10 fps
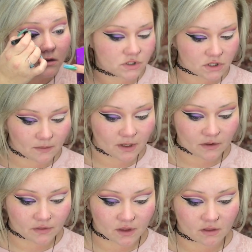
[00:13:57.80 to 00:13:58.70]
Just going to make a
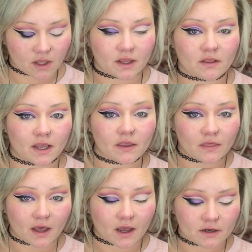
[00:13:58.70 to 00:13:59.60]
thin line like
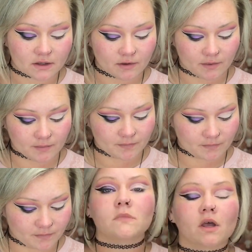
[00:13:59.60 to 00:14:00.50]
that.
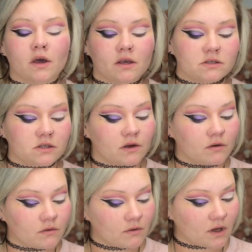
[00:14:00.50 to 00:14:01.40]
Okay, so
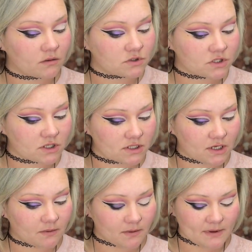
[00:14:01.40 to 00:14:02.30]
now I'm just going to take my